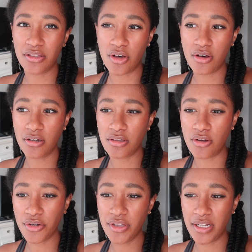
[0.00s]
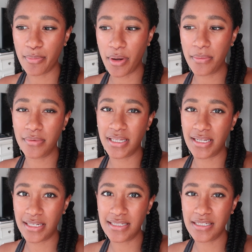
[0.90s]
long, longer than it probably
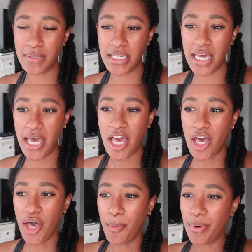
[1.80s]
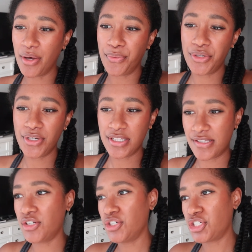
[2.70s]
needed to be. But when you
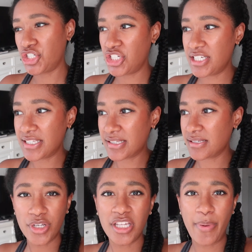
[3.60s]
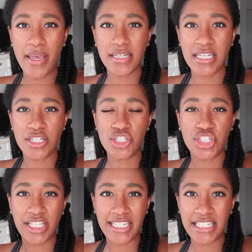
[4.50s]
consider she's really paying attention
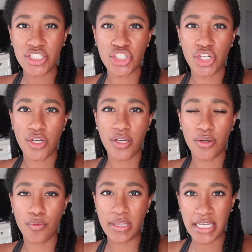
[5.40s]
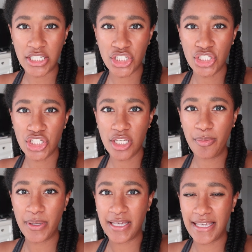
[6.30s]
to each relationship
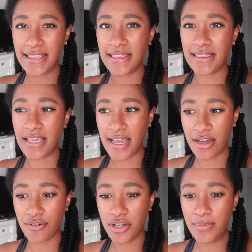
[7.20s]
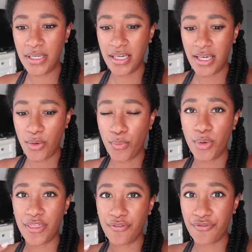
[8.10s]
in the harem
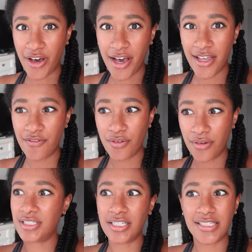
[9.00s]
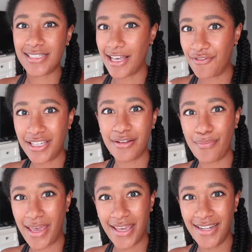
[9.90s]
with five to
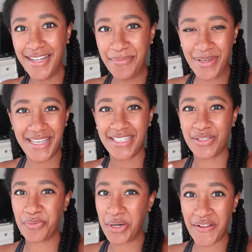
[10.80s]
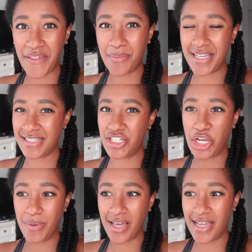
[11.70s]
seven men because one of them is a
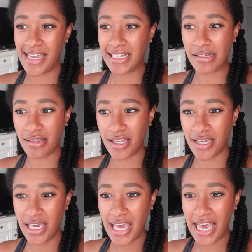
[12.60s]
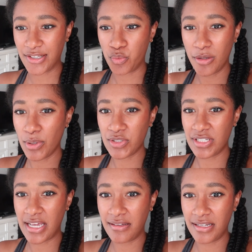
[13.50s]
Gemini and he like has one
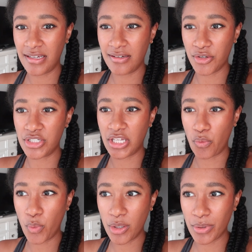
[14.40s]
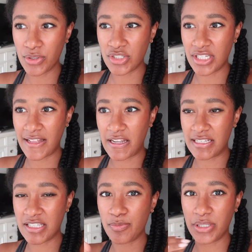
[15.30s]
personality or he's like one person and then
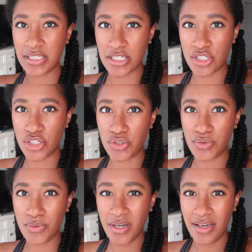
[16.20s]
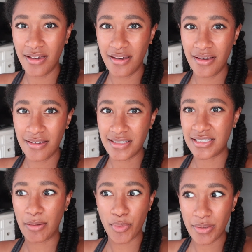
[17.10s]
he splits into two
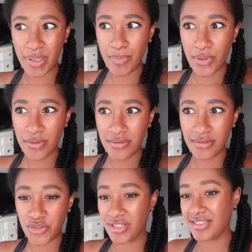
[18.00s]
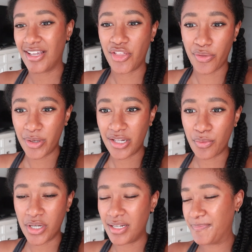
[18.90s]
separate people. So that's like three in
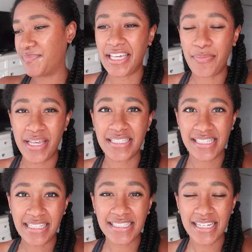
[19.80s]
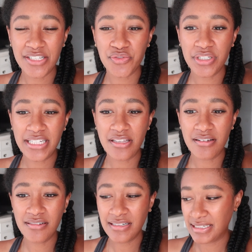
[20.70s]
one. It makes sense that it's really
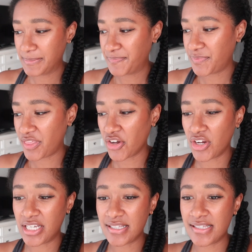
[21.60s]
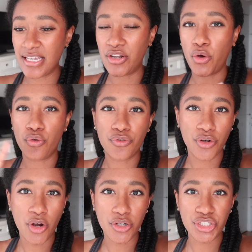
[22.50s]
long. There is an
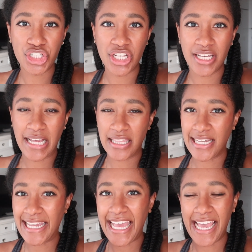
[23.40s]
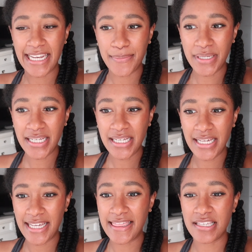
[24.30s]
overarching like
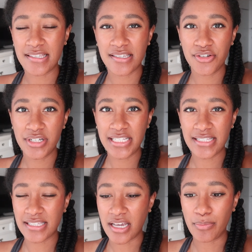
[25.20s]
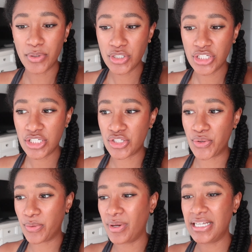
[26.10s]
enemy in the series, this guy Bersha.
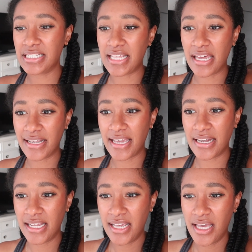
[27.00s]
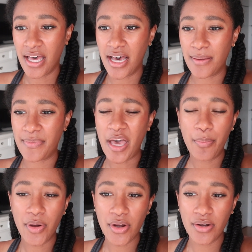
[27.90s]
So it went into that again. Um,
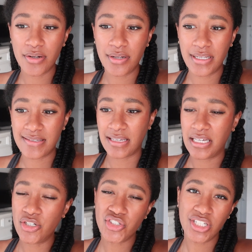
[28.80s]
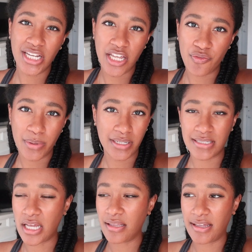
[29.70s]
that part is like interesting enough, but
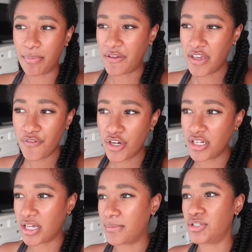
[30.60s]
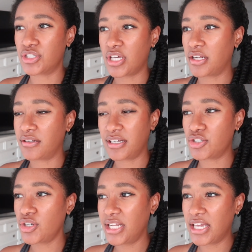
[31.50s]
it's not like my favorite. I'm just kind of like
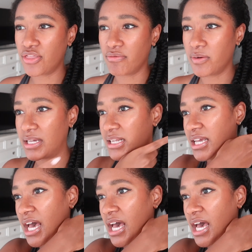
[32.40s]
trying to get through it.